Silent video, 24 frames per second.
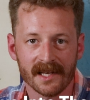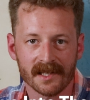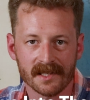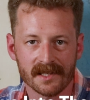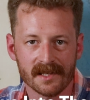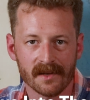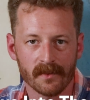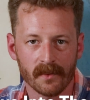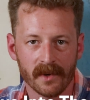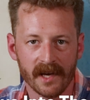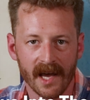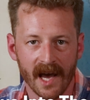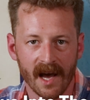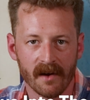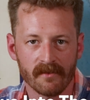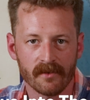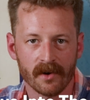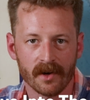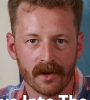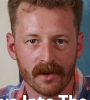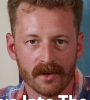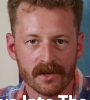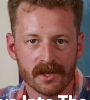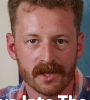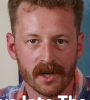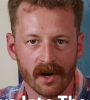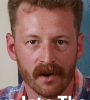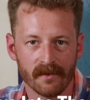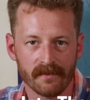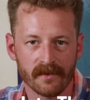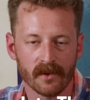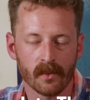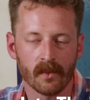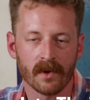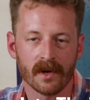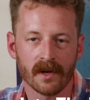things that we have on our
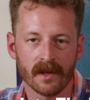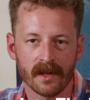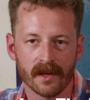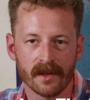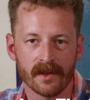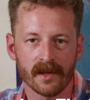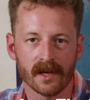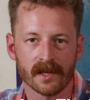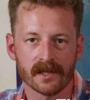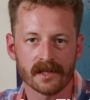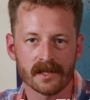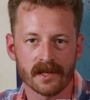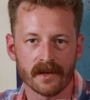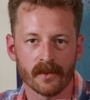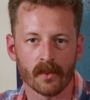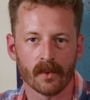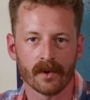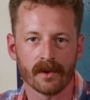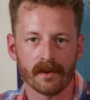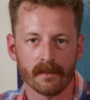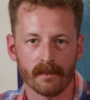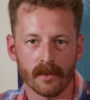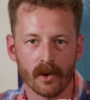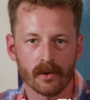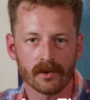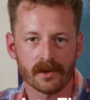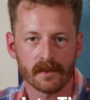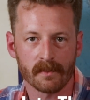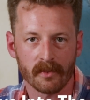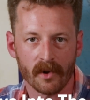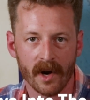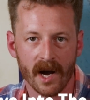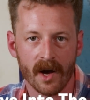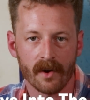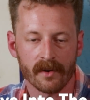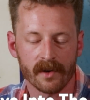shelf and one of the things that we're the most
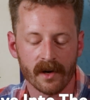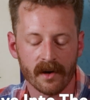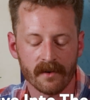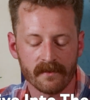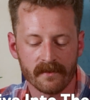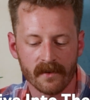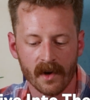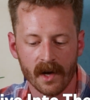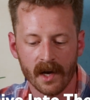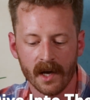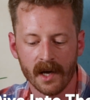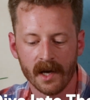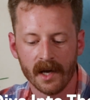proud of,